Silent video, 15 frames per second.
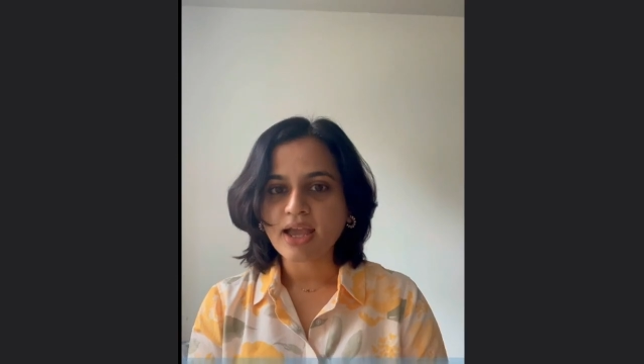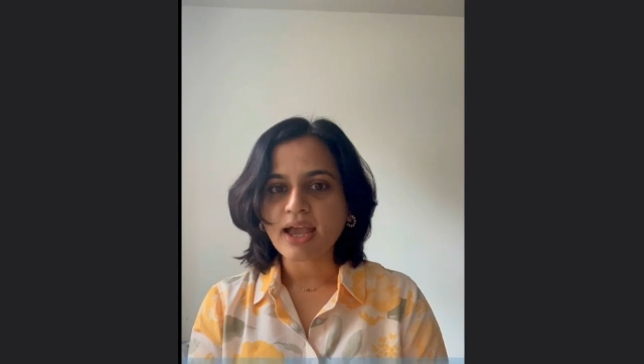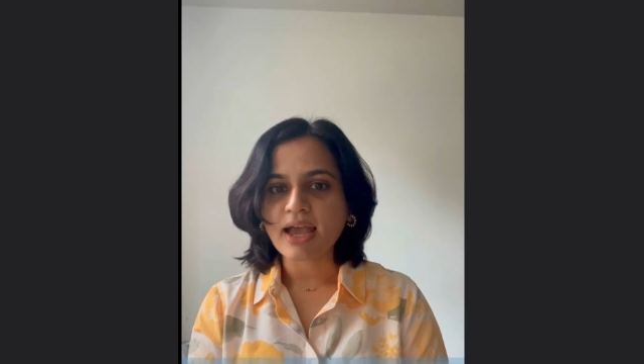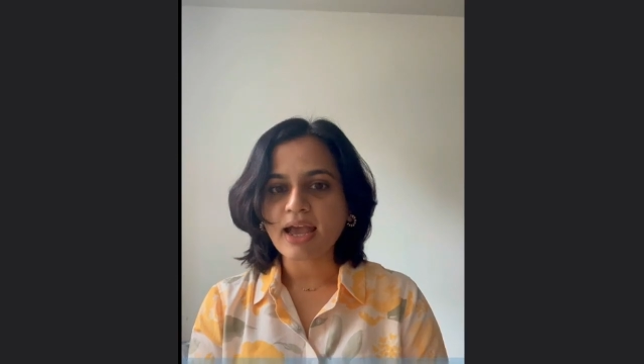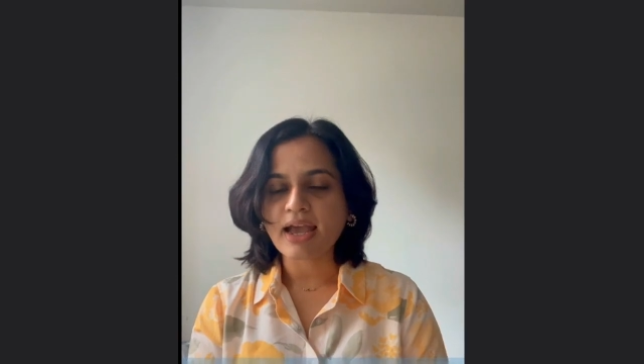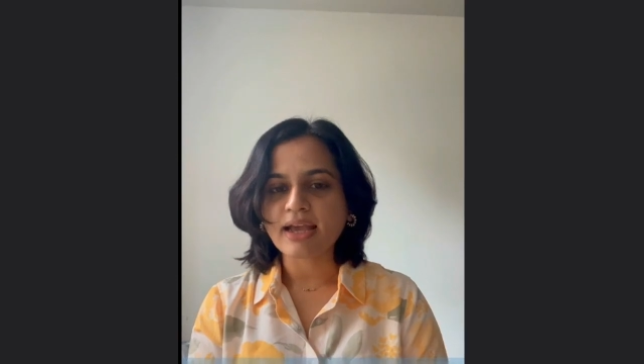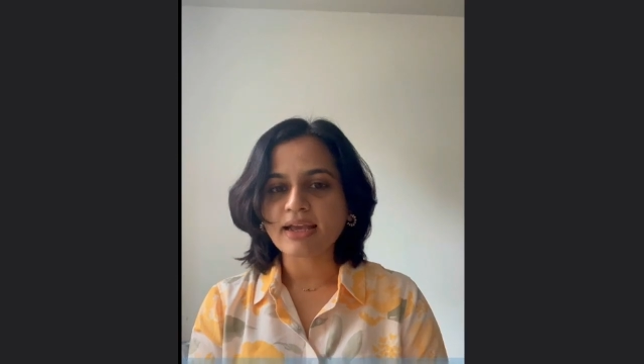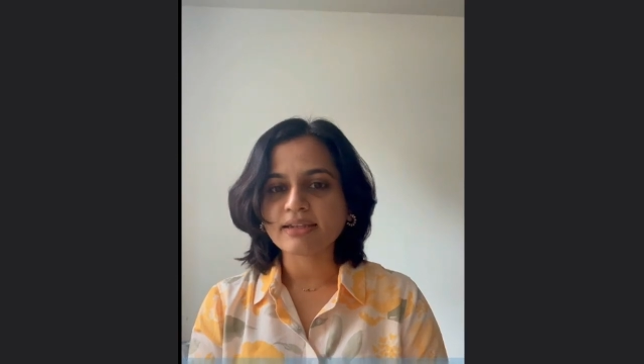
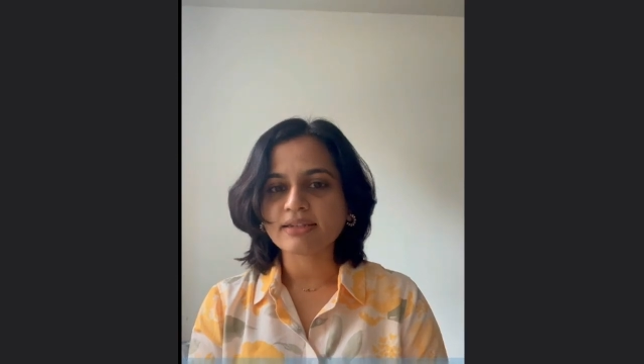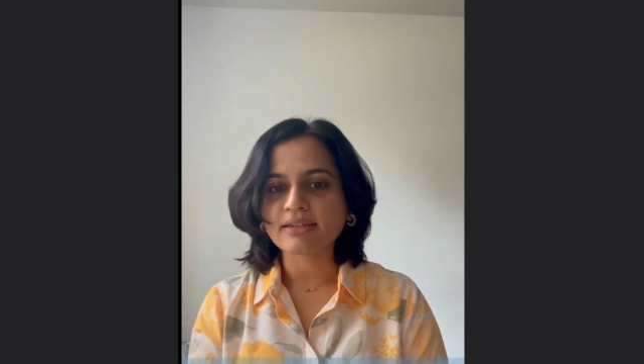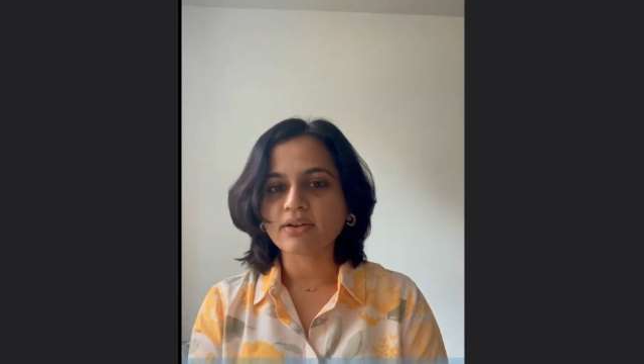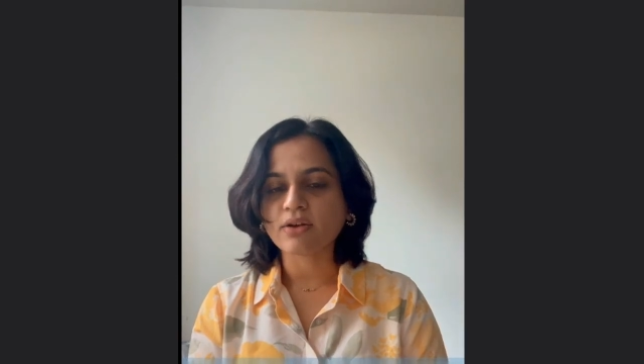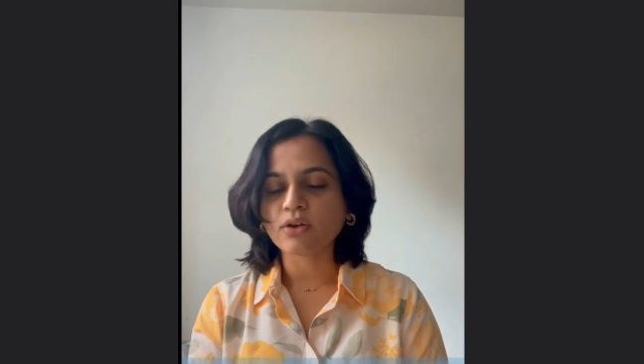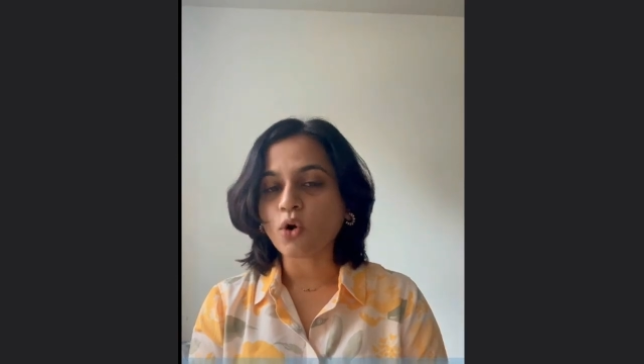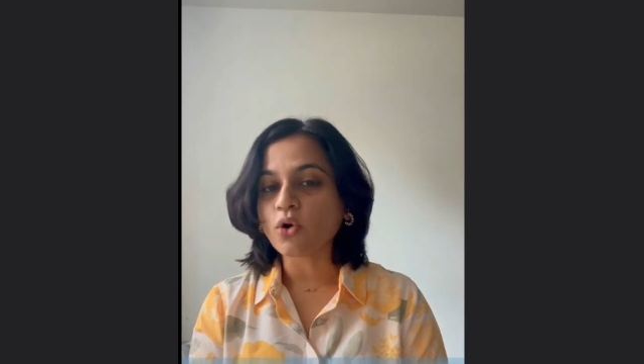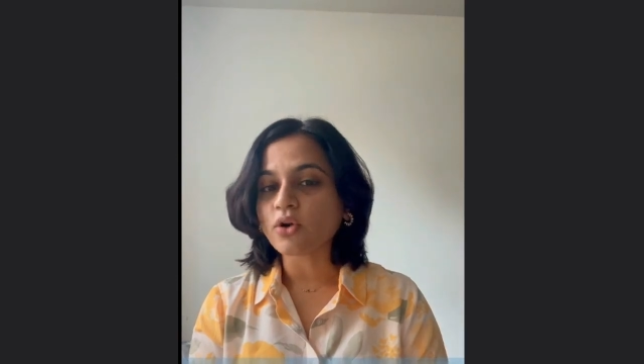And
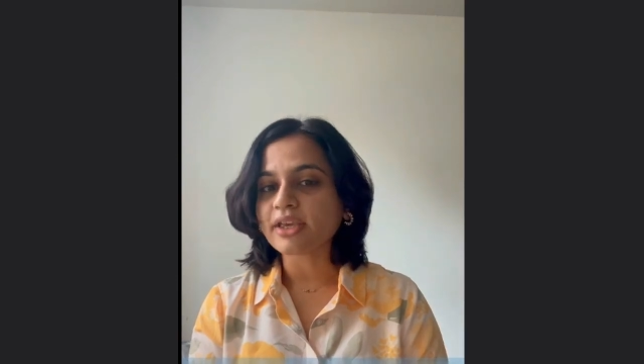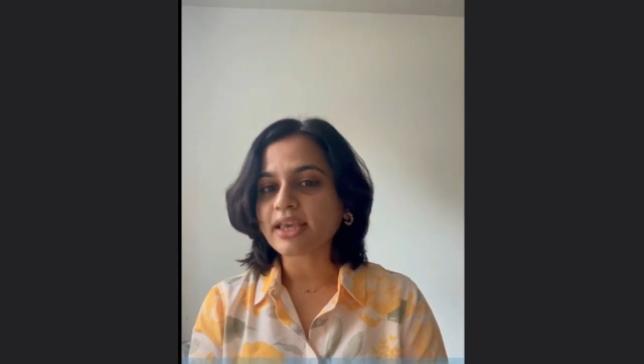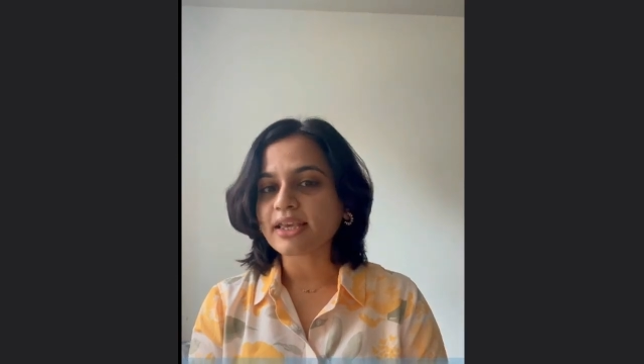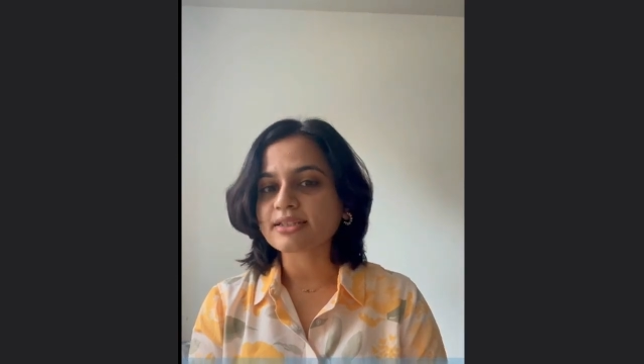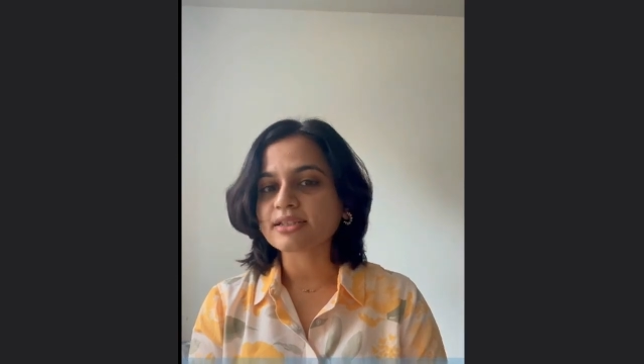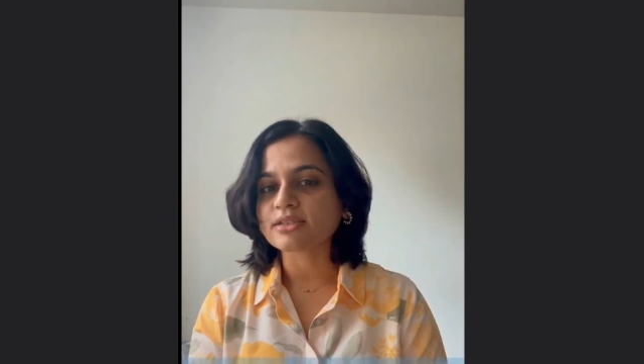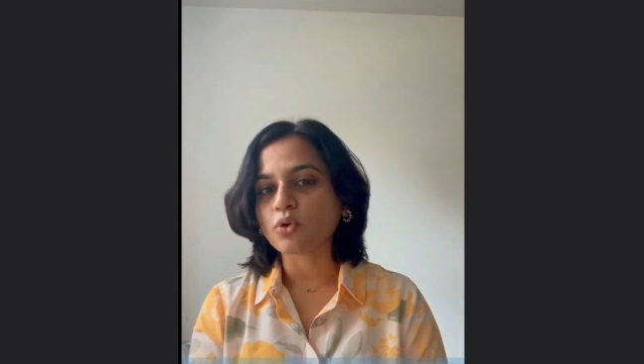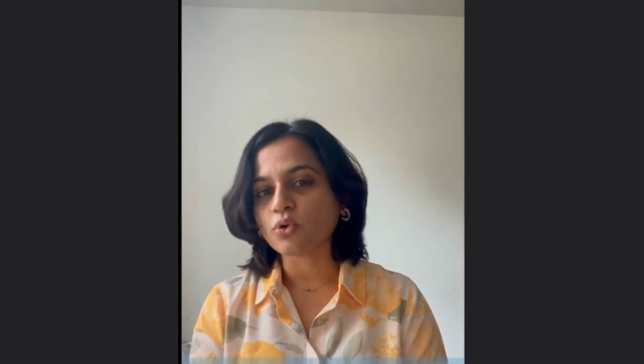long
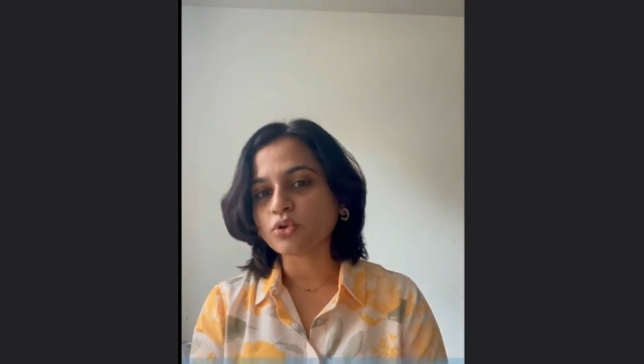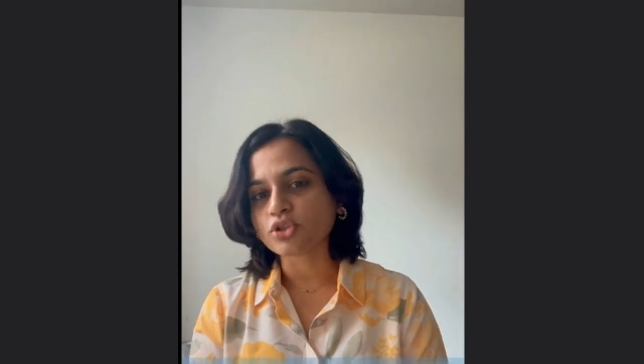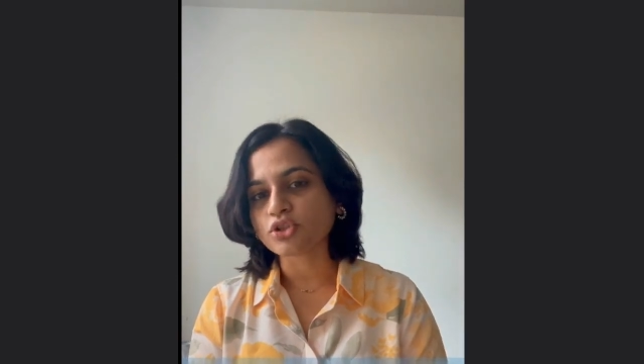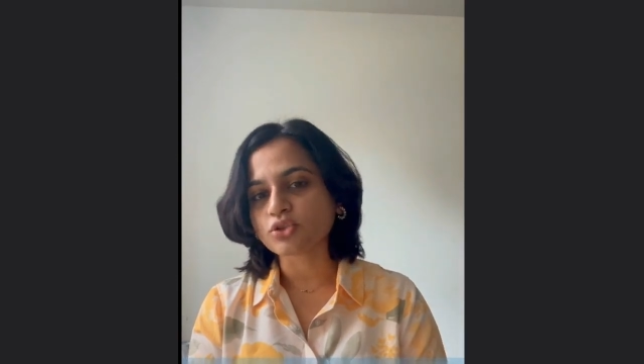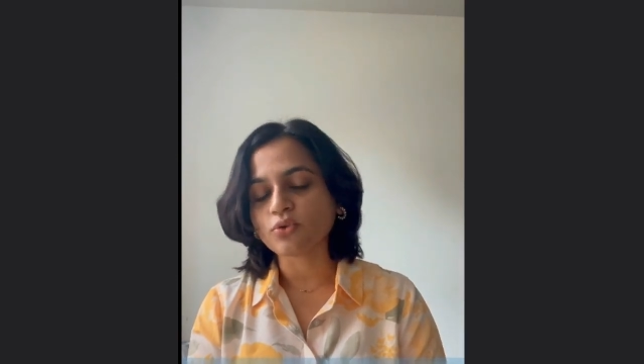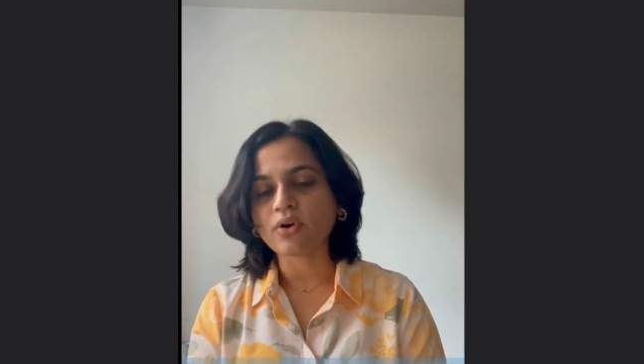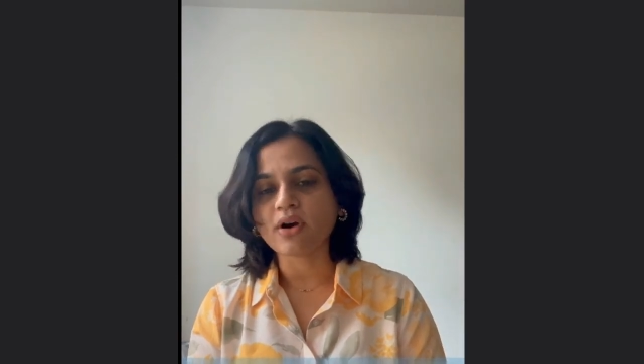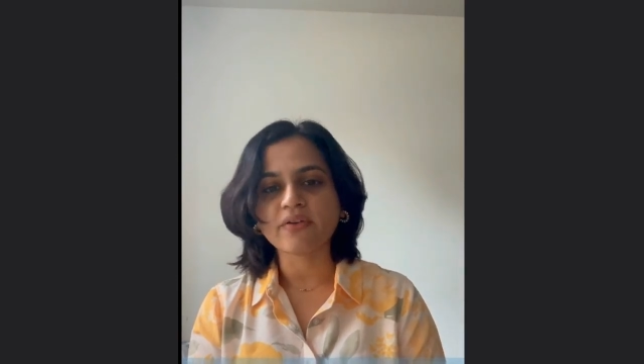cases
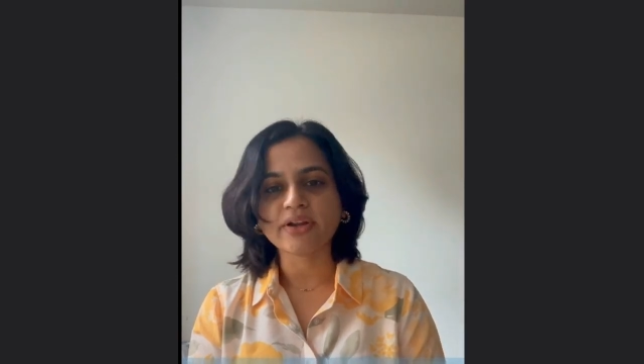also are